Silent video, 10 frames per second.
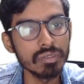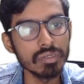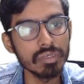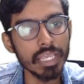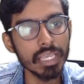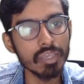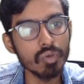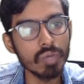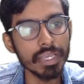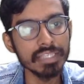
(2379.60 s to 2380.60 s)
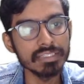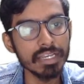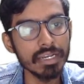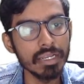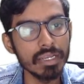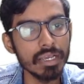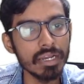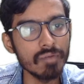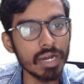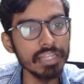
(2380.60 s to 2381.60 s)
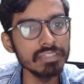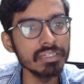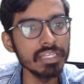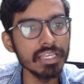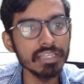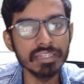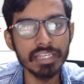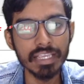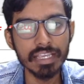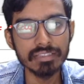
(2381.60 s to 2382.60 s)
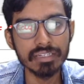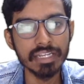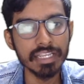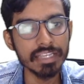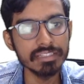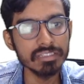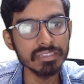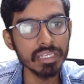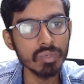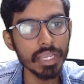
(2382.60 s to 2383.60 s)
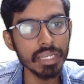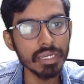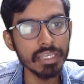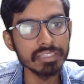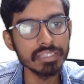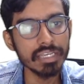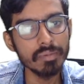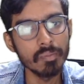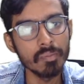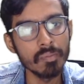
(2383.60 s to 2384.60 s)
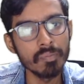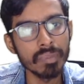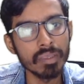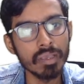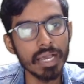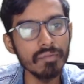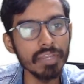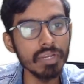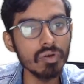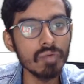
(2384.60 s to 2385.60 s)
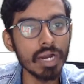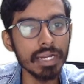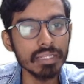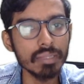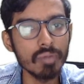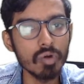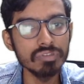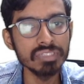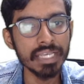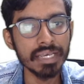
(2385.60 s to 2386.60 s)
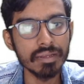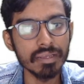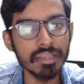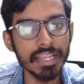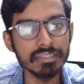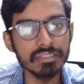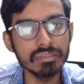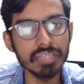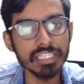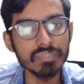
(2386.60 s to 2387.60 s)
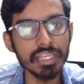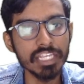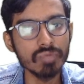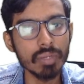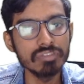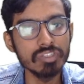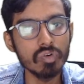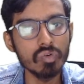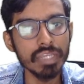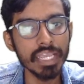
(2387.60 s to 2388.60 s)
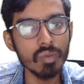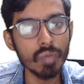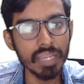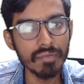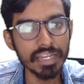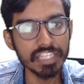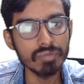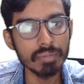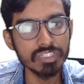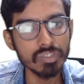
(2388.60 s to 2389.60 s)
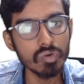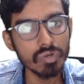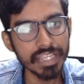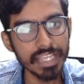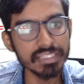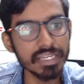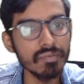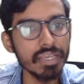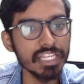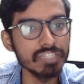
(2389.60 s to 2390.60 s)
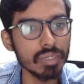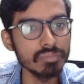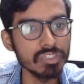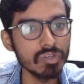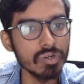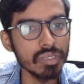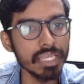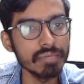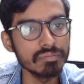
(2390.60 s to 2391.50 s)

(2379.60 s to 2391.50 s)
A cube y z. And what is ds? ds is dy dz. And we know what are the bounds here. X varies from 0 to a, y varies from 0 to a, z varies from 0 to a.